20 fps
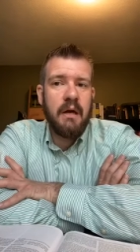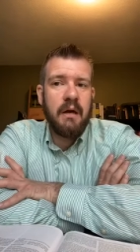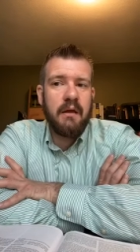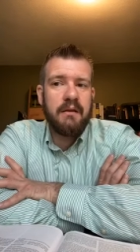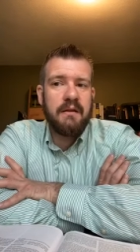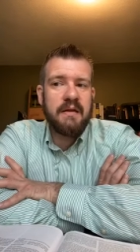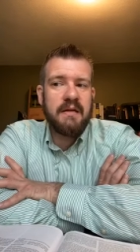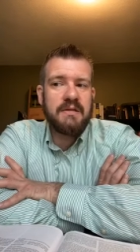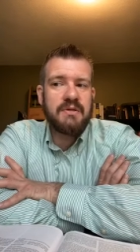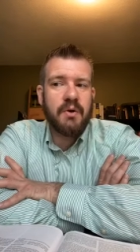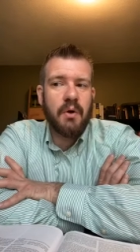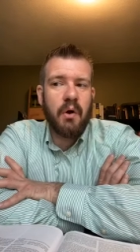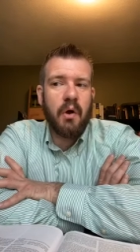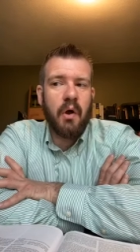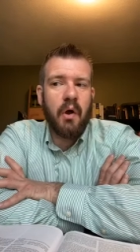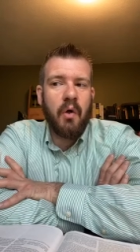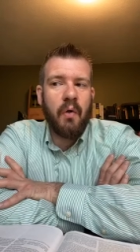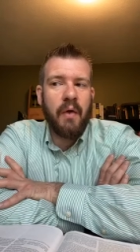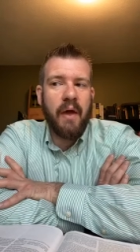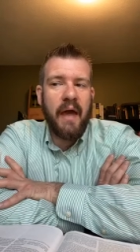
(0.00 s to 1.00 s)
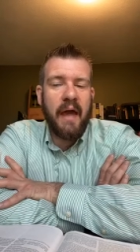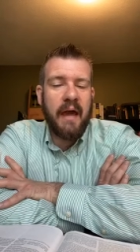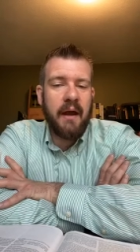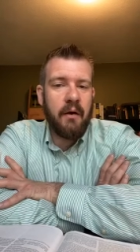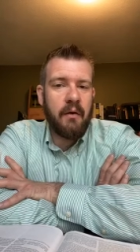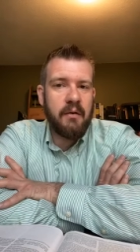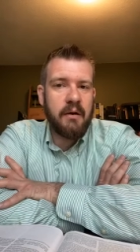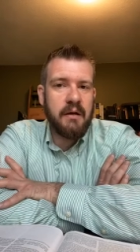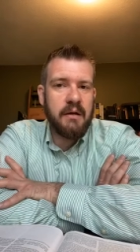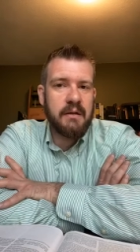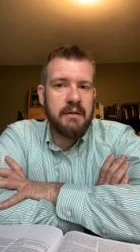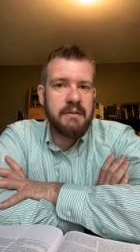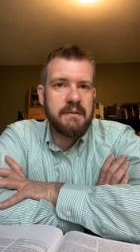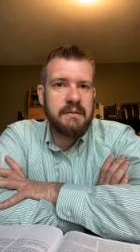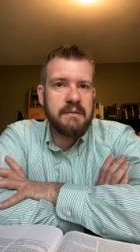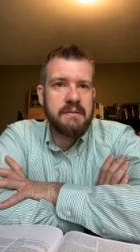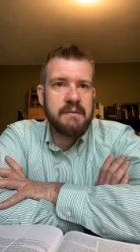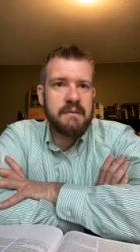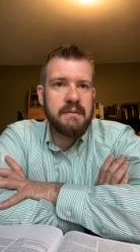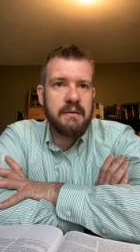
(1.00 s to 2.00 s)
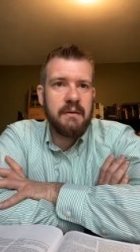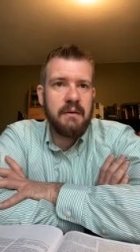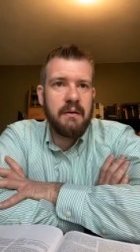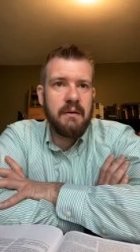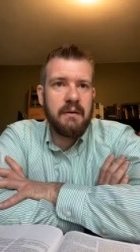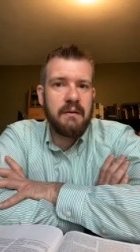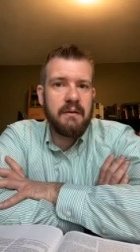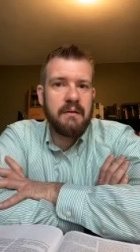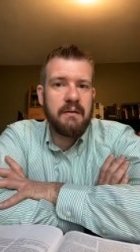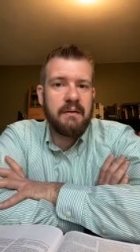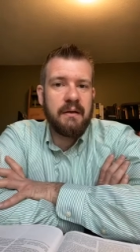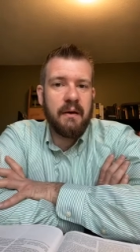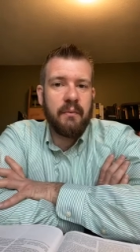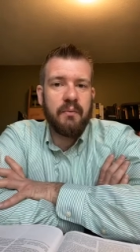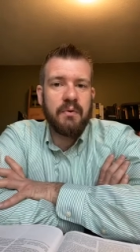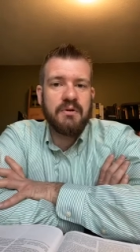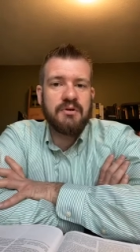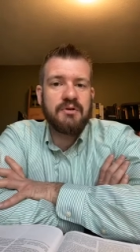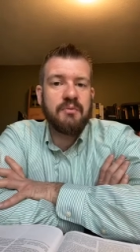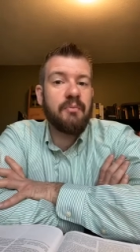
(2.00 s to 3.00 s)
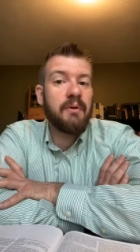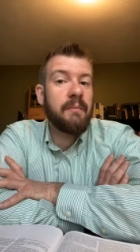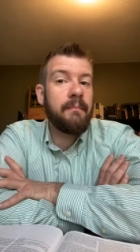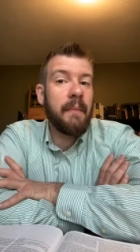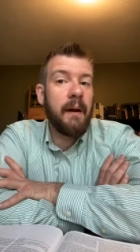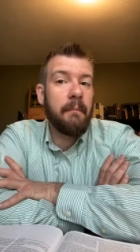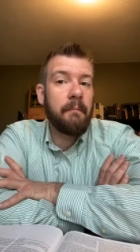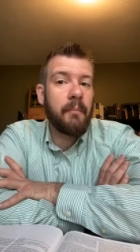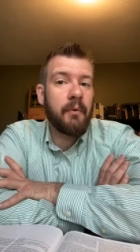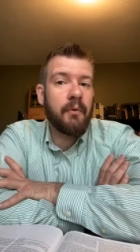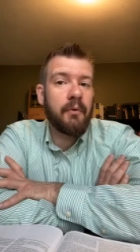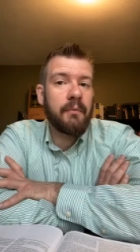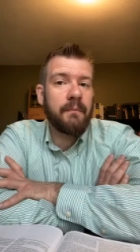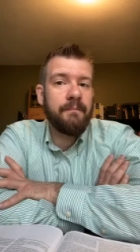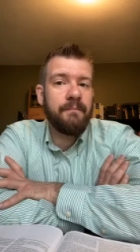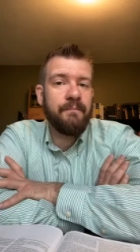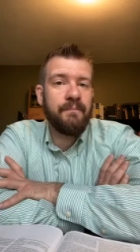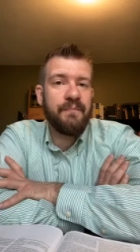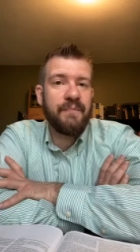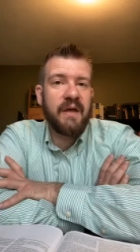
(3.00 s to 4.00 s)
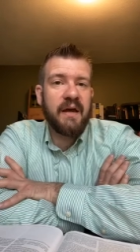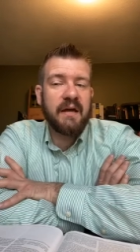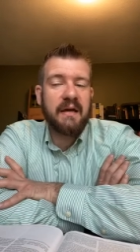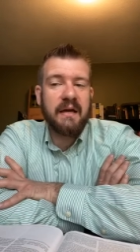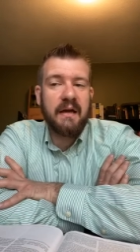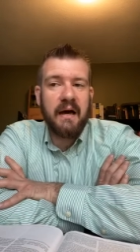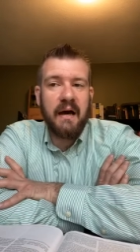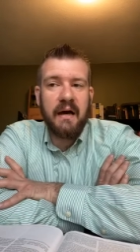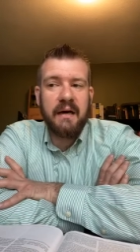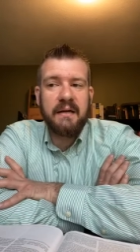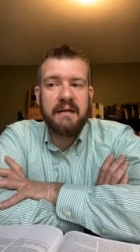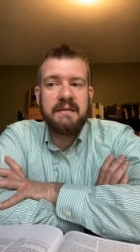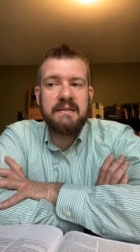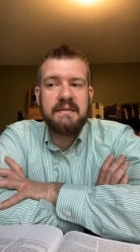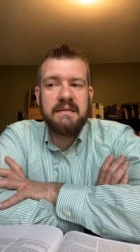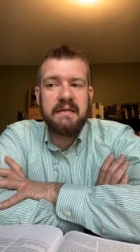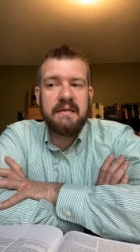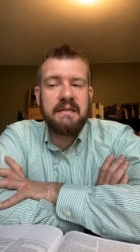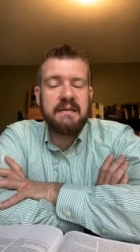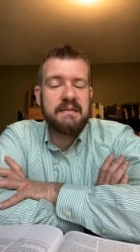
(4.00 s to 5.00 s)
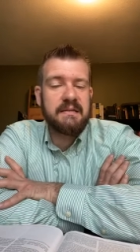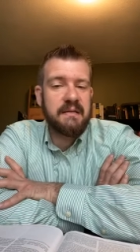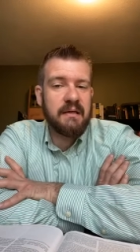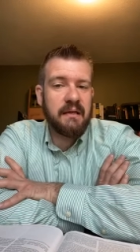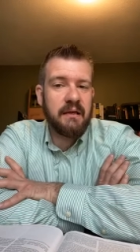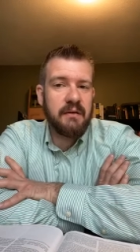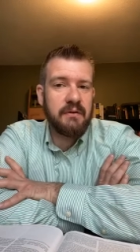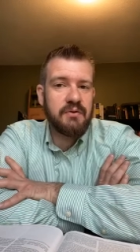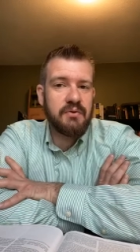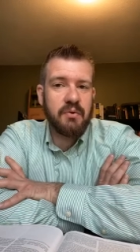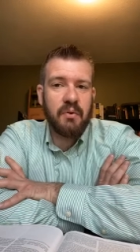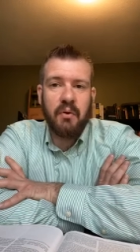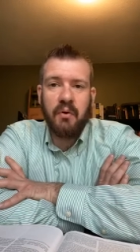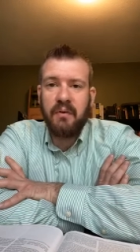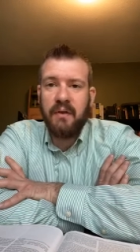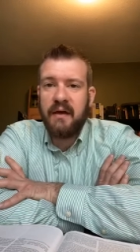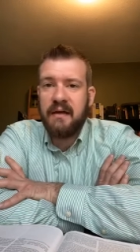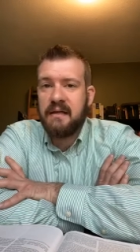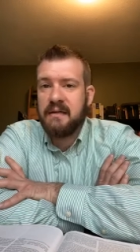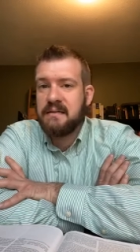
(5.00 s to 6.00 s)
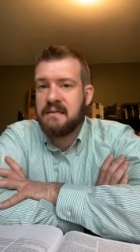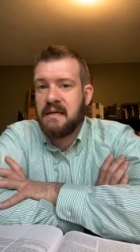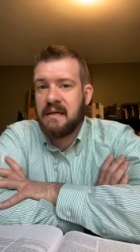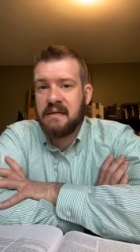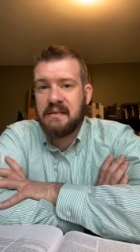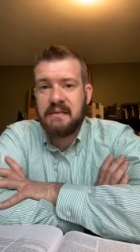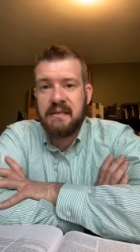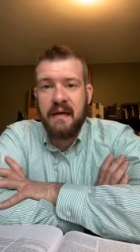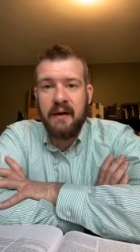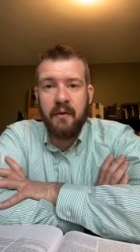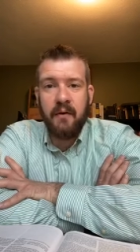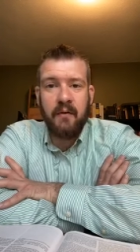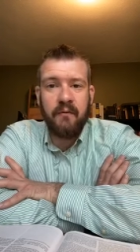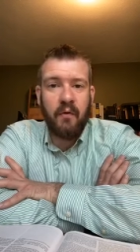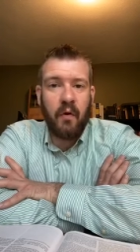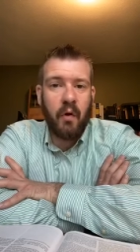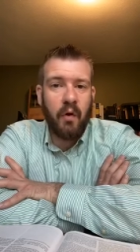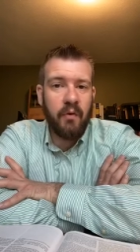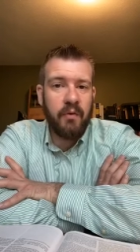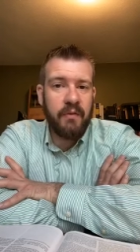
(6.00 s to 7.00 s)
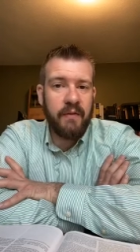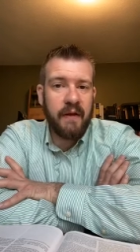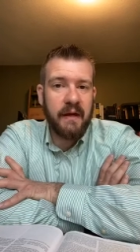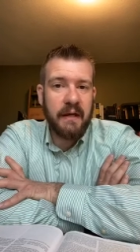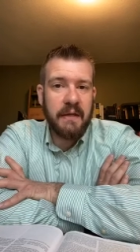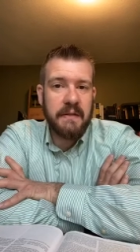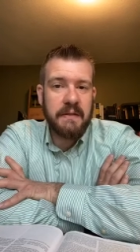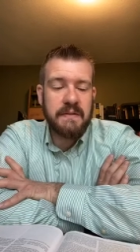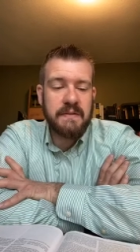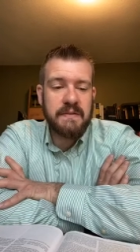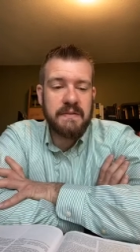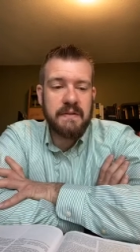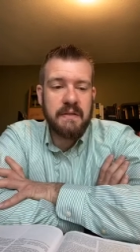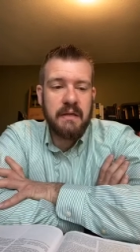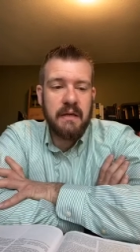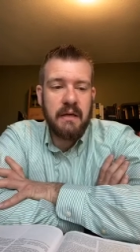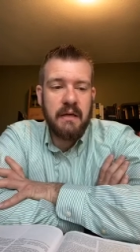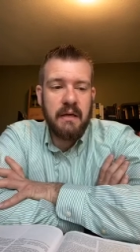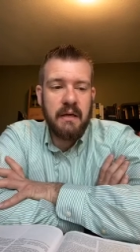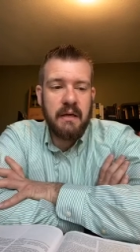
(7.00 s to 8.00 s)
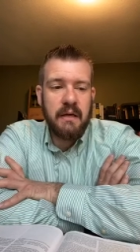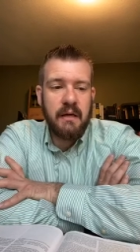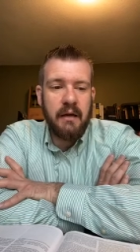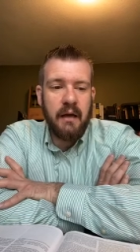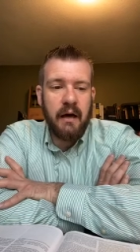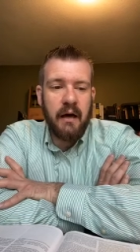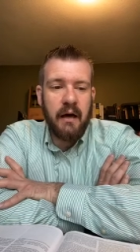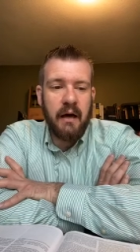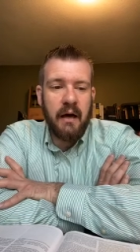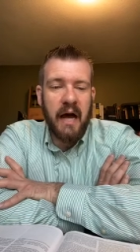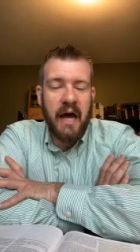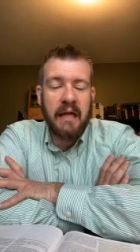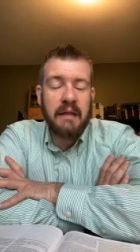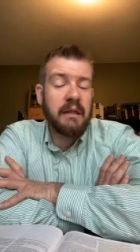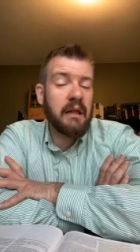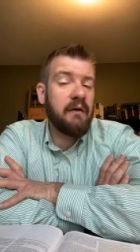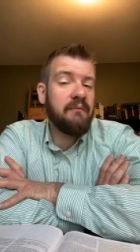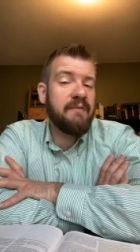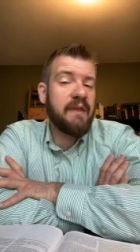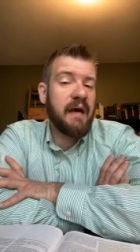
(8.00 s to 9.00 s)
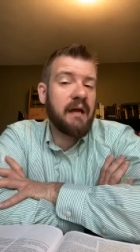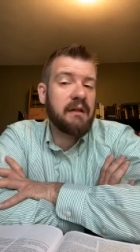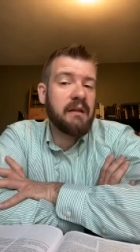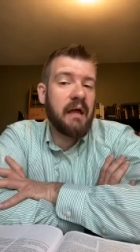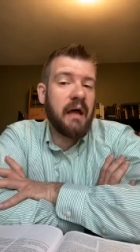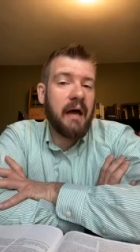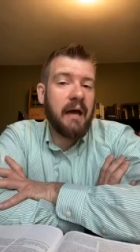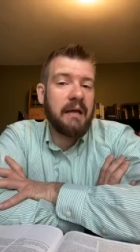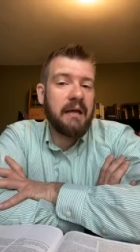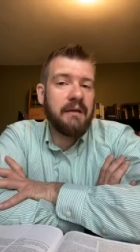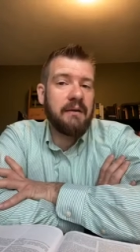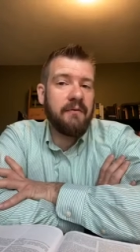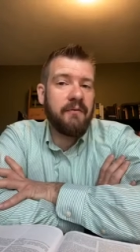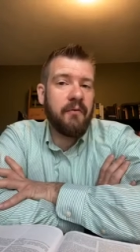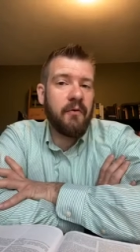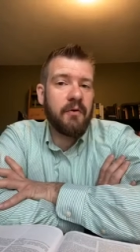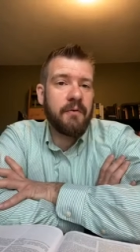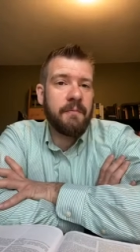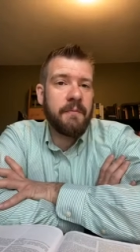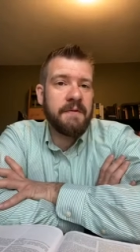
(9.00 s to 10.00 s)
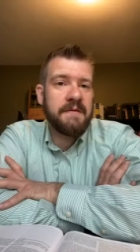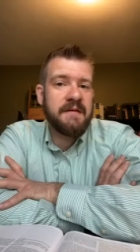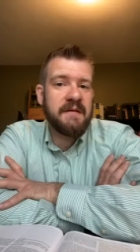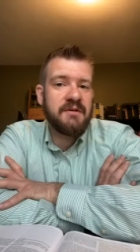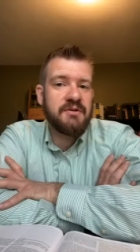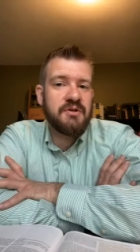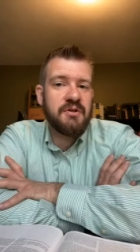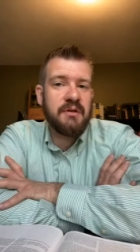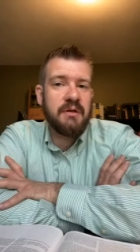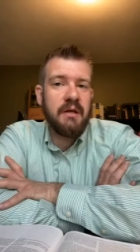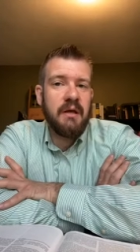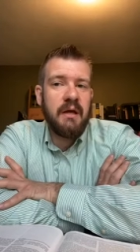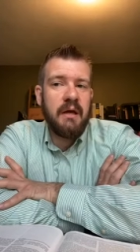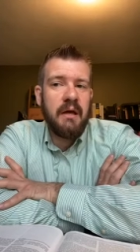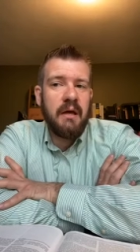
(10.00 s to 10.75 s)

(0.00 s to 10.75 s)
These are all areas that we should remember that God indeed is in control, that He takes care of all things, uh, I love that line in the fourth petition.